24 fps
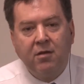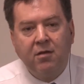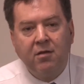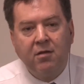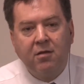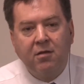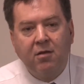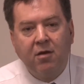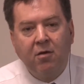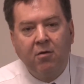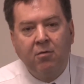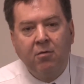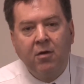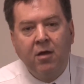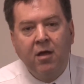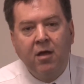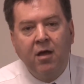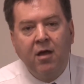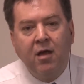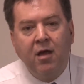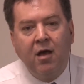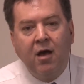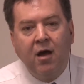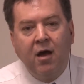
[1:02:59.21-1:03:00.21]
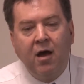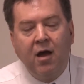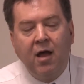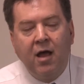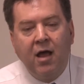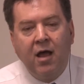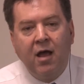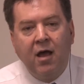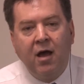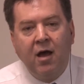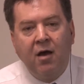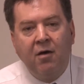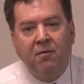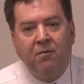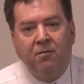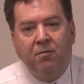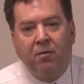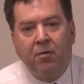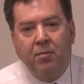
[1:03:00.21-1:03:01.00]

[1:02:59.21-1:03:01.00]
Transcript: and so for